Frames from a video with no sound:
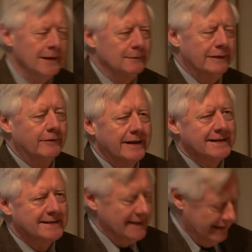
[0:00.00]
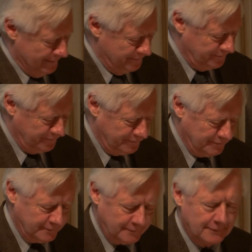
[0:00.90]
We've already seen
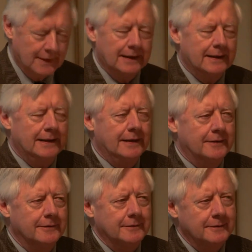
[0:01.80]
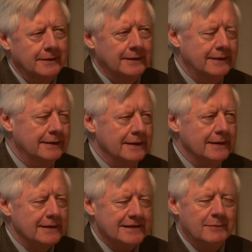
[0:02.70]
how
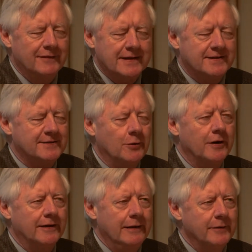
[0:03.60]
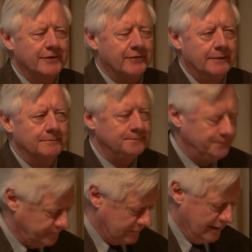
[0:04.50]
some of that solar imagery
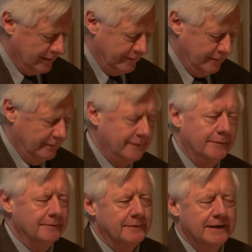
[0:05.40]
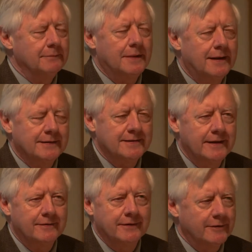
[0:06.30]
from Denmark to Central